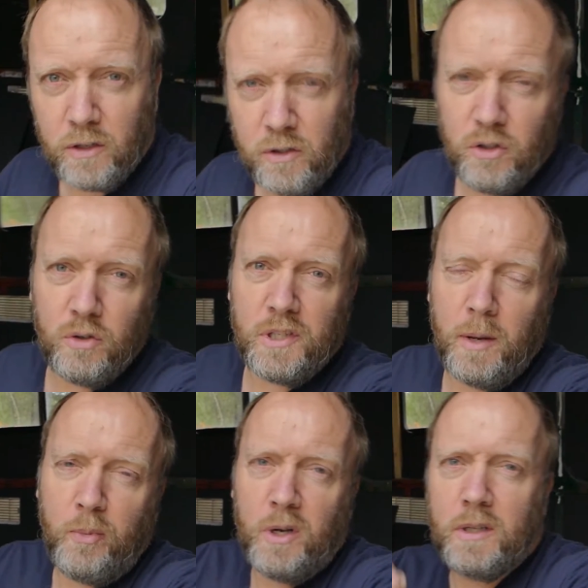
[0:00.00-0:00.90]
You can do
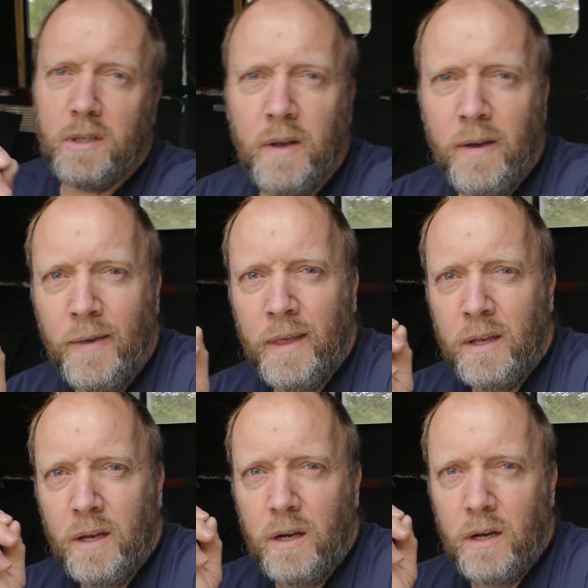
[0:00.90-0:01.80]
separate
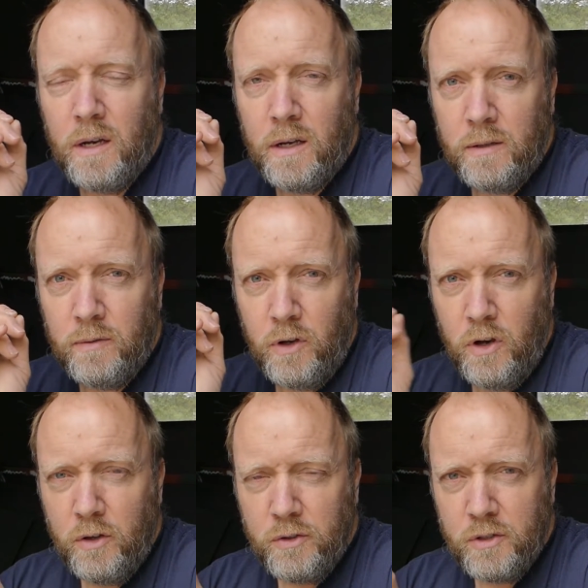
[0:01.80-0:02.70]
earth,